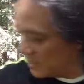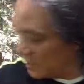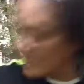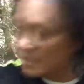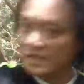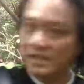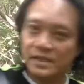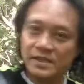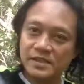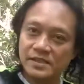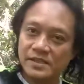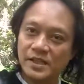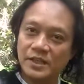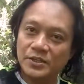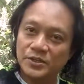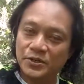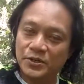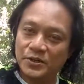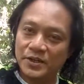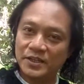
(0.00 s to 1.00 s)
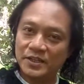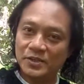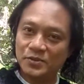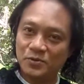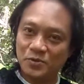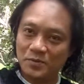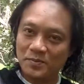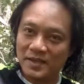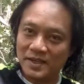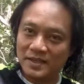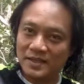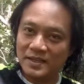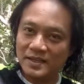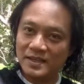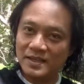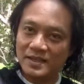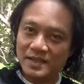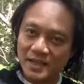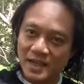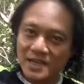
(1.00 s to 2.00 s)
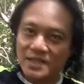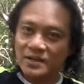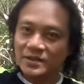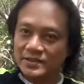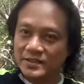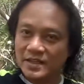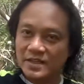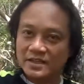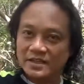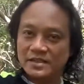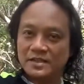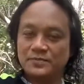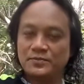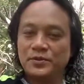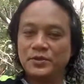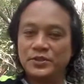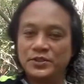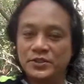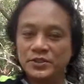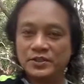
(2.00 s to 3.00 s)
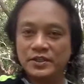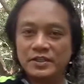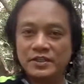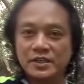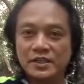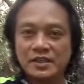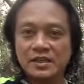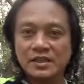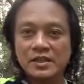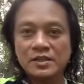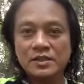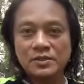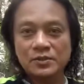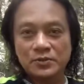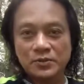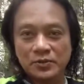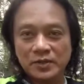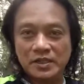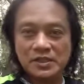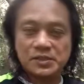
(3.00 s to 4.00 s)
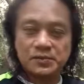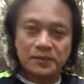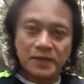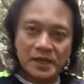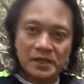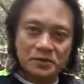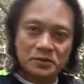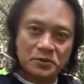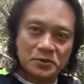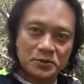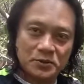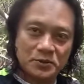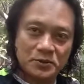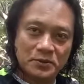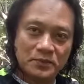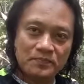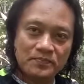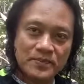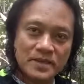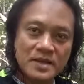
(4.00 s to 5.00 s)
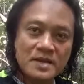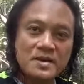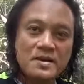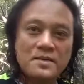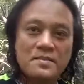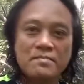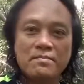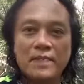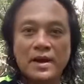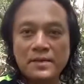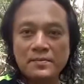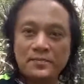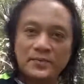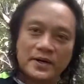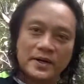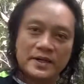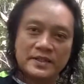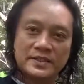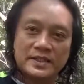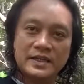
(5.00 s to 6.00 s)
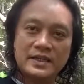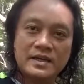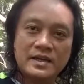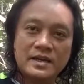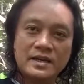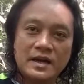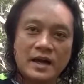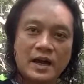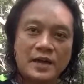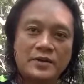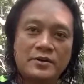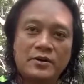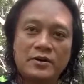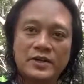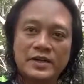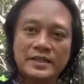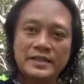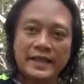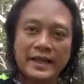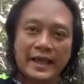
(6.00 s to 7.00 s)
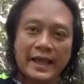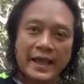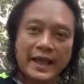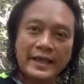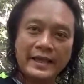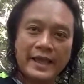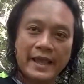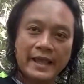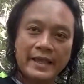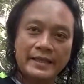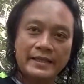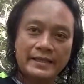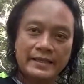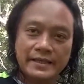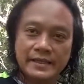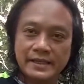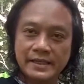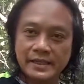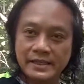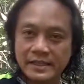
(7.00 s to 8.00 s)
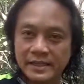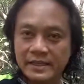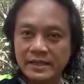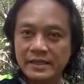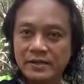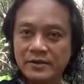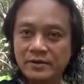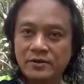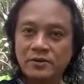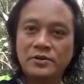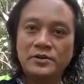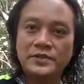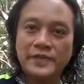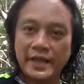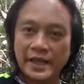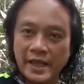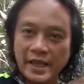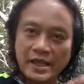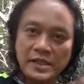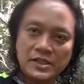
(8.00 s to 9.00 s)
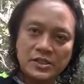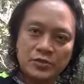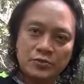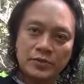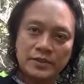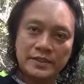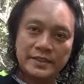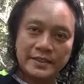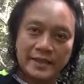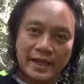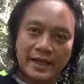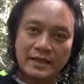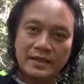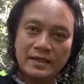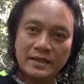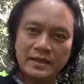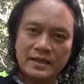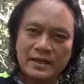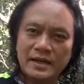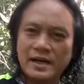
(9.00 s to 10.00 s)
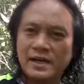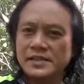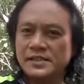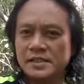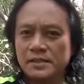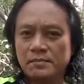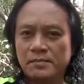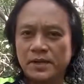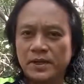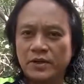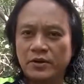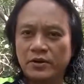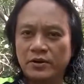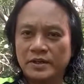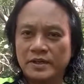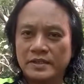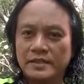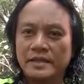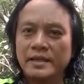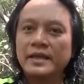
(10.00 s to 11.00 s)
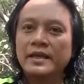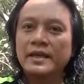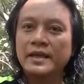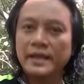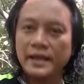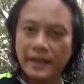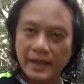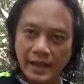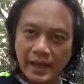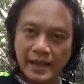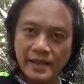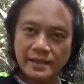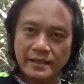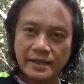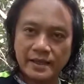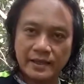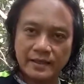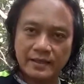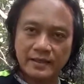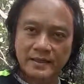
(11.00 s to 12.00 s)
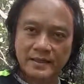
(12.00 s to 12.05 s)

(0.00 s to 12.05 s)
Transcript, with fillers: He is enjoying the swimming. And I'll take this opportunity to explain to you my project. I call it the AATED or the A squared TED. I simply call it ATED.